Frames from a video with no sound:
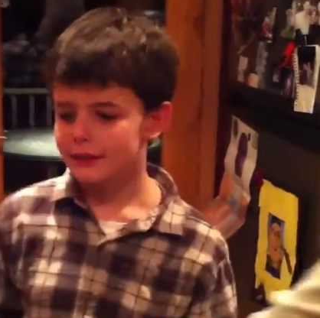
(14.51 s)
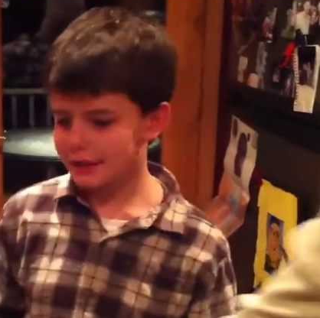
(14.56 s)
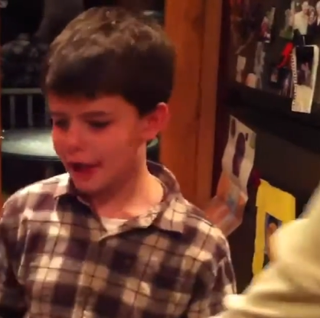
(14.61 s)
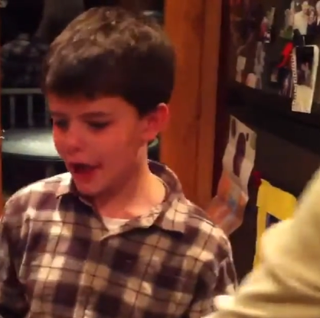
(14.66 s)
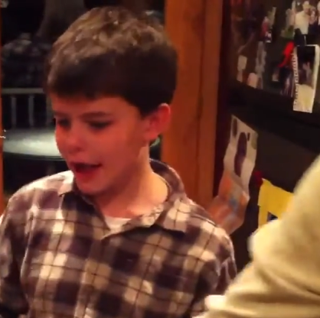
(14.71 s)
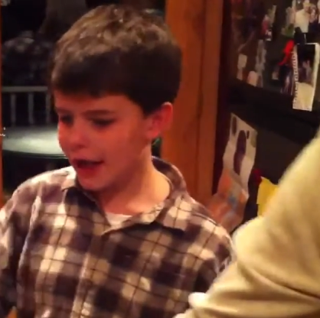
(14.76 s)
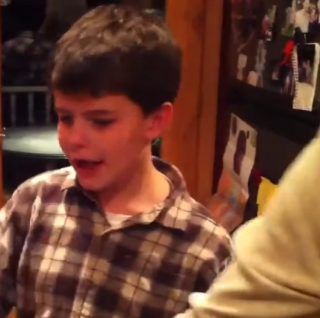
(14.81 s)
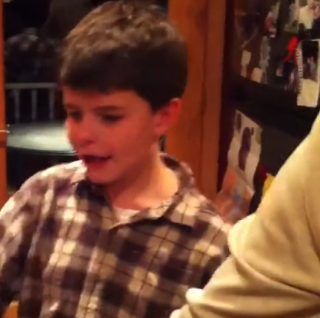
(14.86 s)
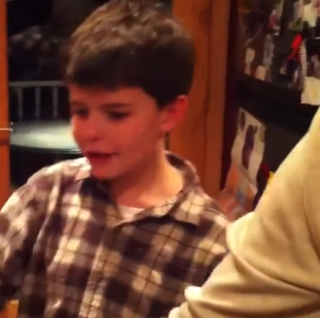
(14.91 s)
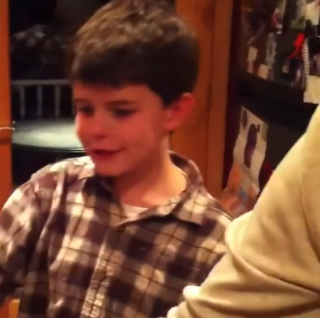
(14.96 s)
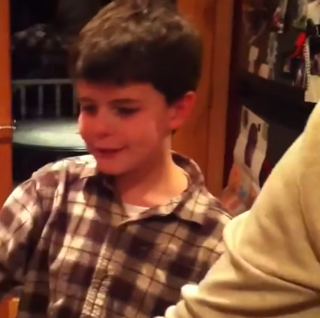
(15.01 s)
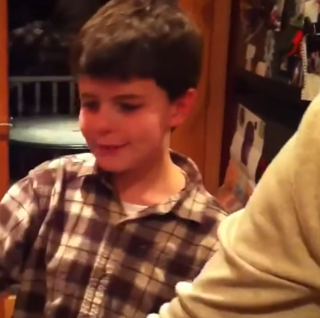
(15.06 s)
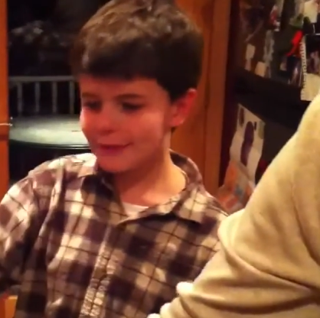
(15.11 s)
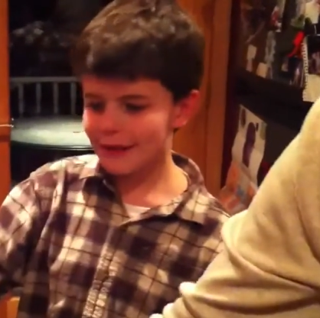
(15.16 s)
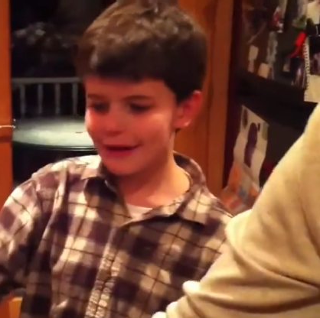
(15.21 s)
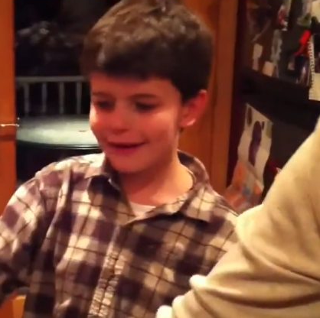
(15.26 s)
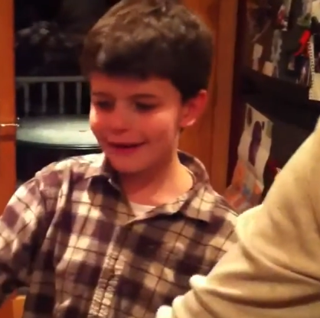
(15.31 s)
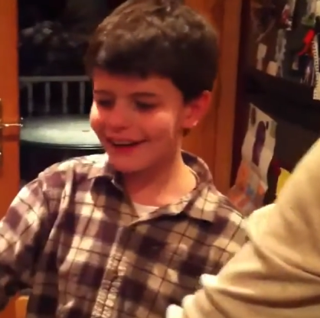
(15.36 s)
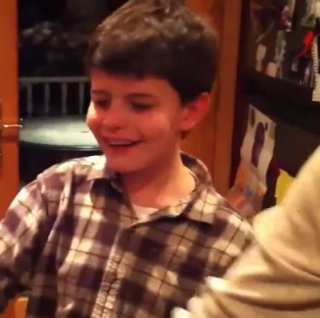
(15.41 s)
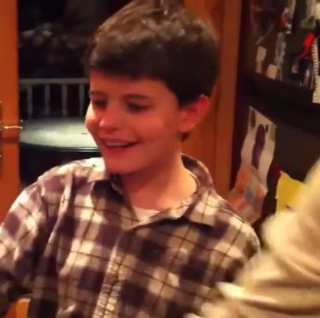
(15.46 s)
Can I spit on
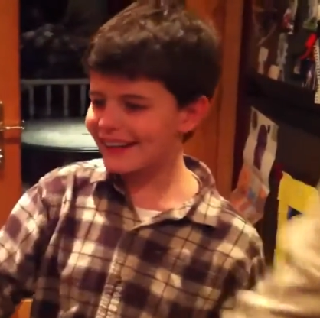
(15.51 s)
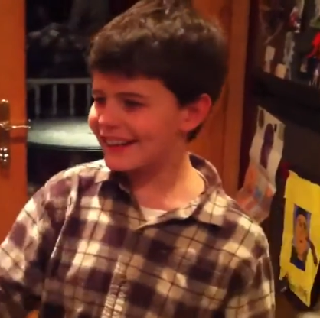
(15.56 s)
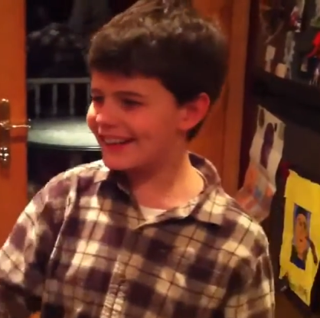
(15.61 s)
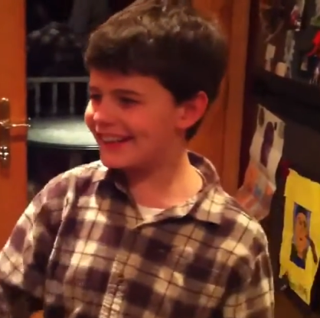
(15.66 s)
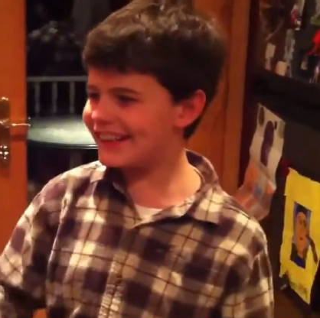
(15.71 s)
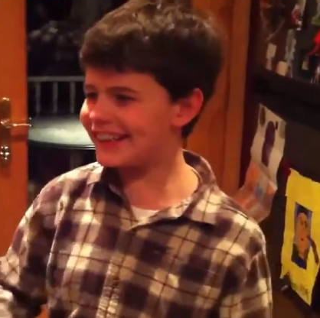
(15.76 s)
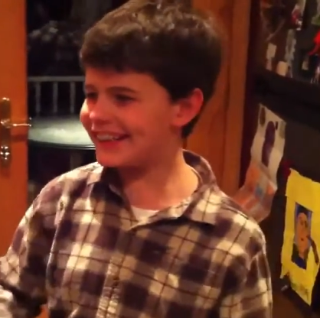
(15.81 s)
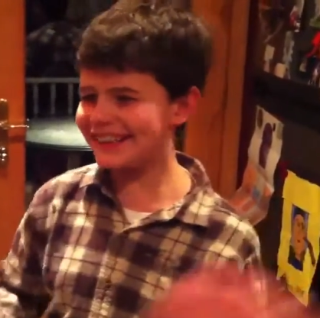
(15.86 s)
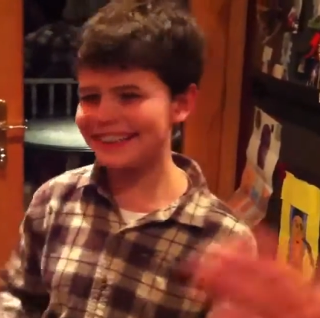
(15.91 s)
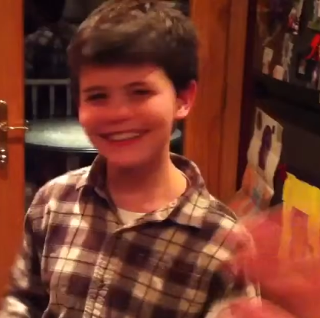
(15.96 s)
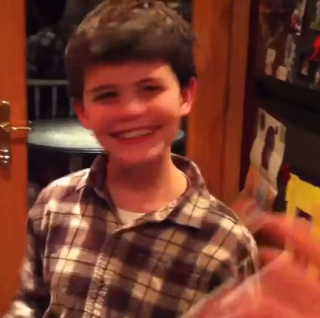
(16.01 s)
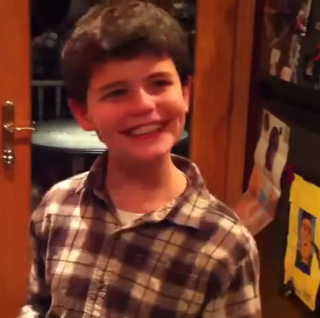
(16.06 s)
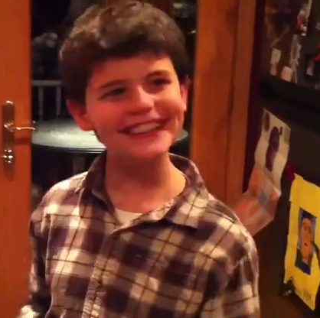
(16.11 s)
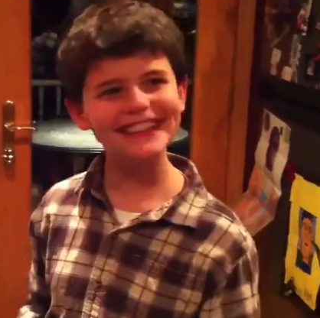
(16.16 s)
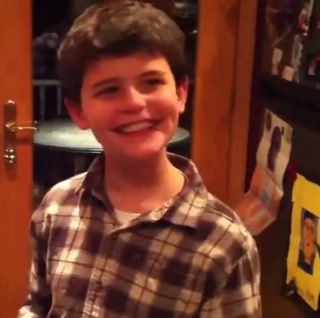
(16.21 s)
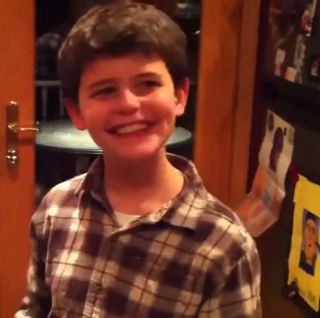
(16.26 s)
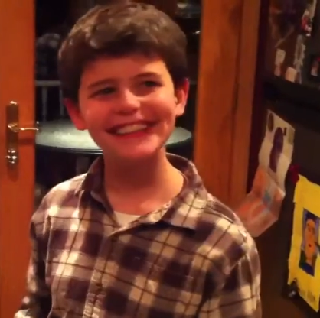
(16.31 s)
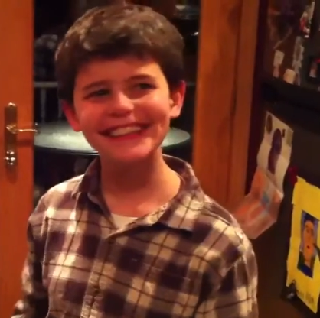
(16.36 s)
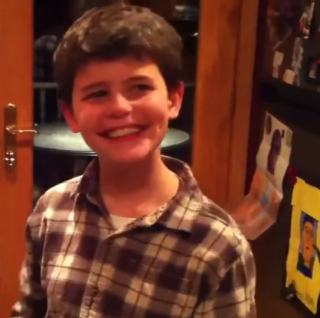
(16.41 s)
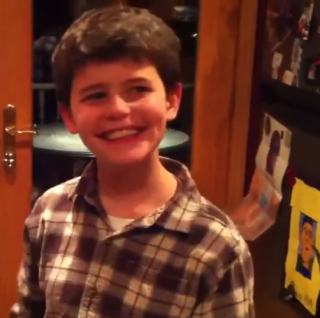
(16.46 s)
it? Happy
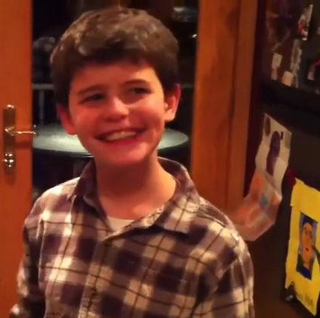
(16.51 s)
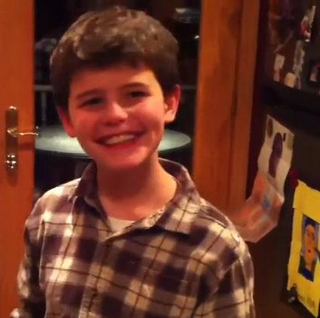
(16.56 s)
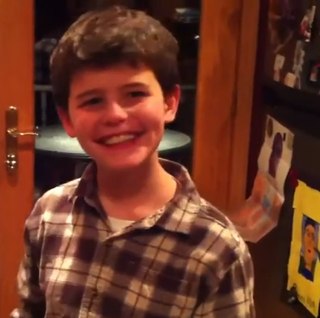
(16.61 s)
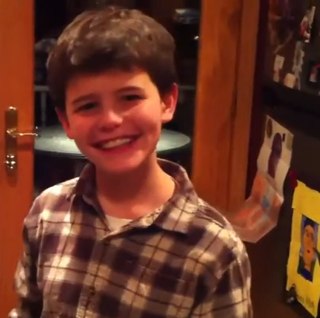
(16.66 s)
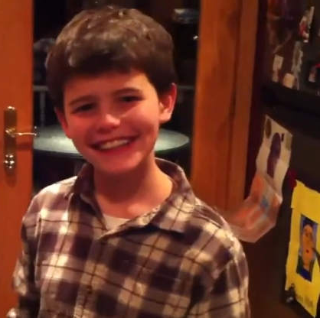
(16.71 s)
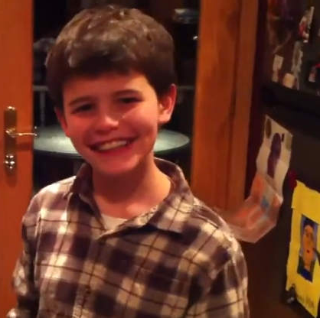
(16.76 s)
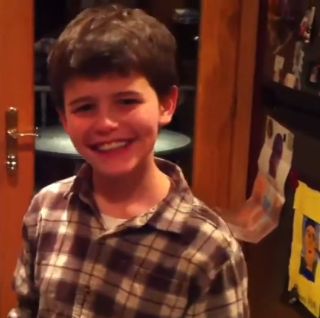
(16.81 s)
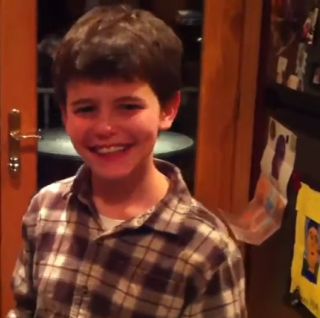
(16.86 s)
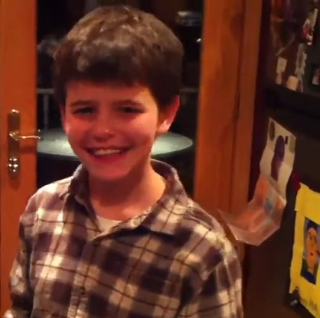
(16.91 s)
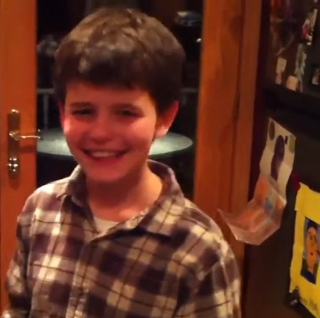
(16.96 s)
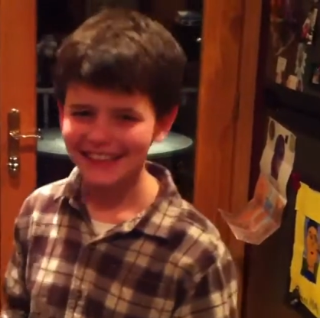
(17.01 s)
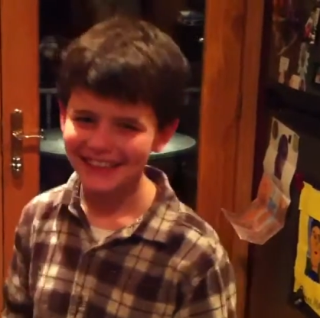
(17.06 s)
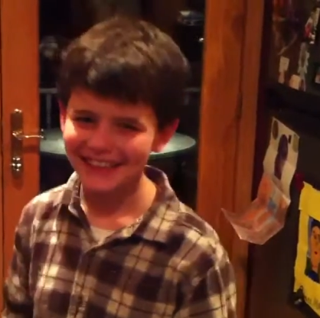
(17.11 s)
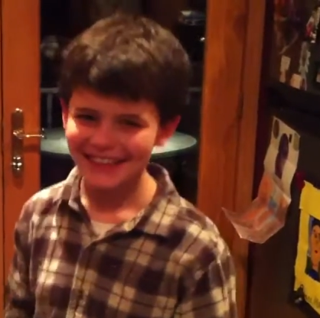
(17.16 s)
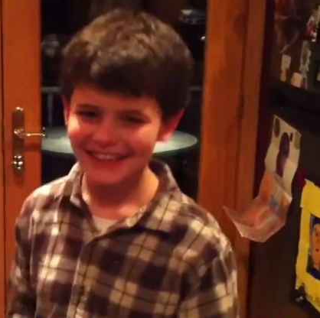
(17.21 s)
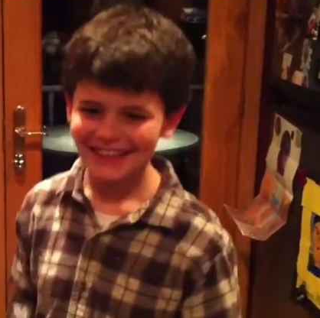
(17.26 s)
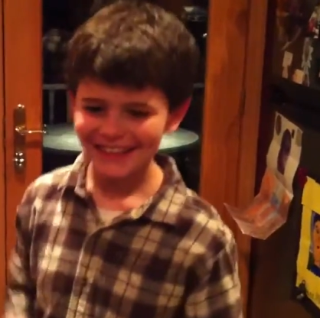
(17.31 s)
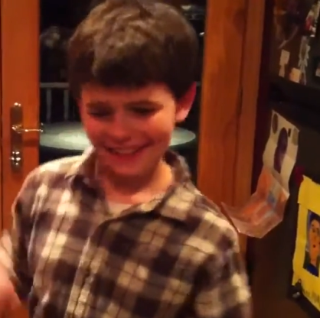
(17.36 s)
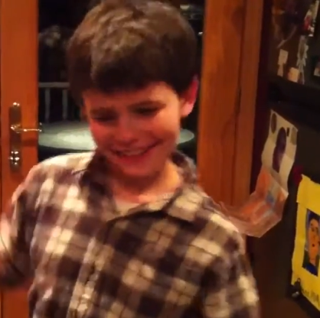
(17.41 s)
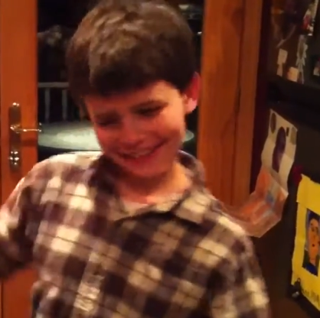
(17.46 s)
birthday,
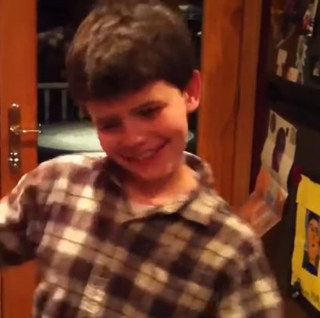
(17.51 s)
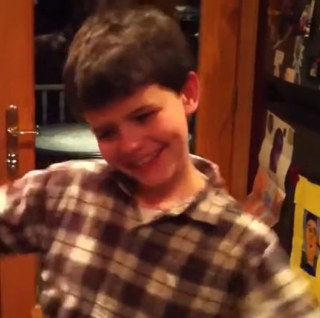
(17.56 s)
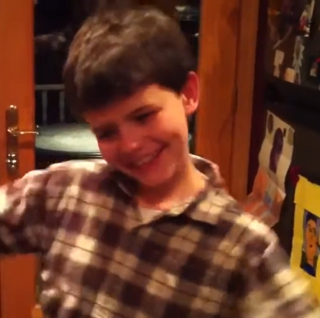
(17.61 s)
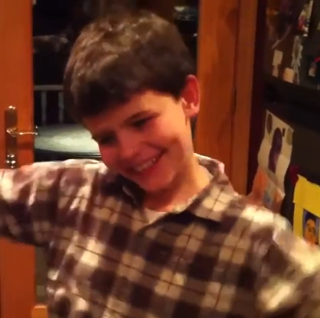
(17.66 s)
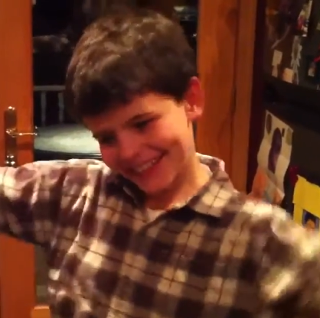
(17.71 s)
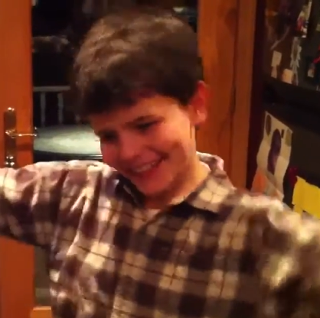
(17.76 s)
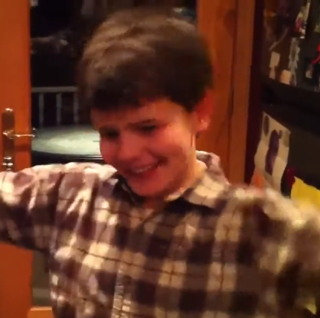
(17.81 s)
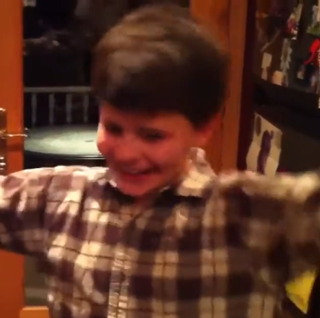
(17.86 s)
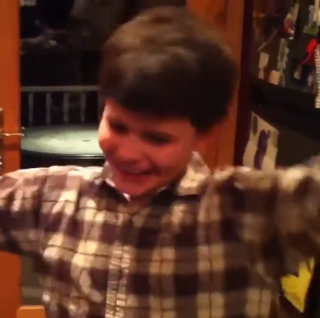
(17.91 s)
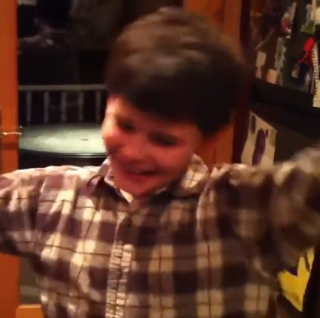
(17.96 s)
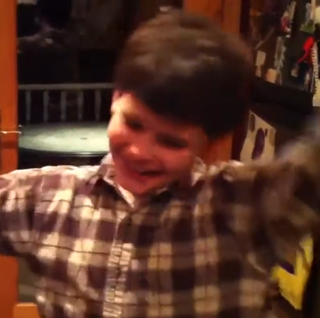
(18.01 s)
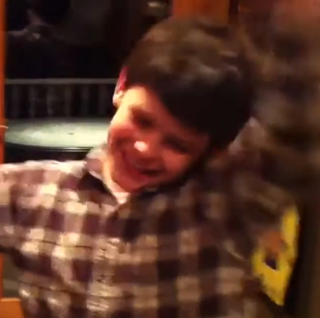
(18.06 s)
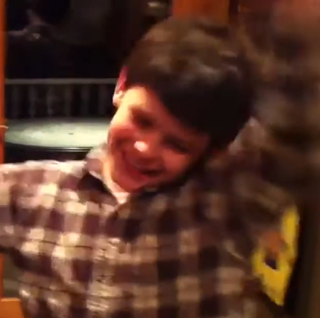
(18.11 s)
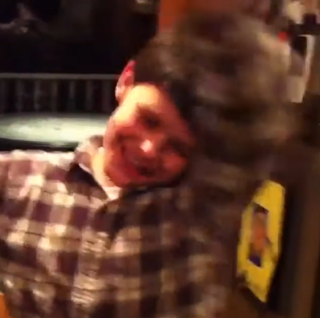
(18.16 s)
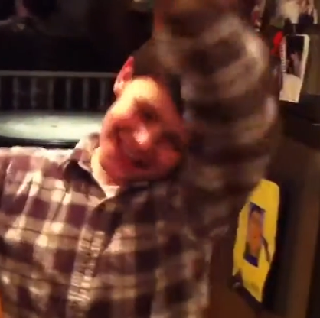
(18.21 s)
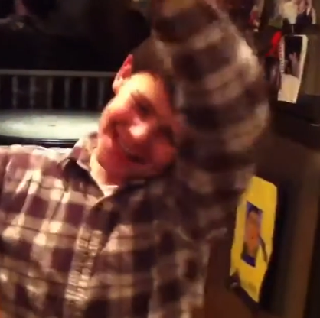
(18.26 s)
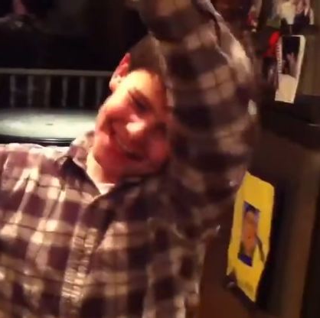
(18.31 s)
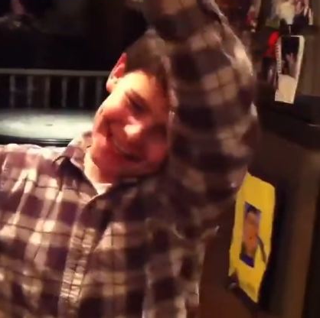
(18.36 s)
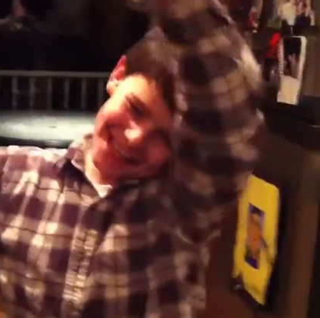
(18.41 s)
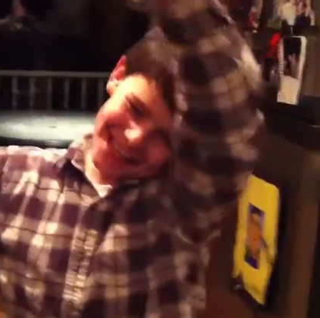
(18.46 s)
birthday to you. Yeah.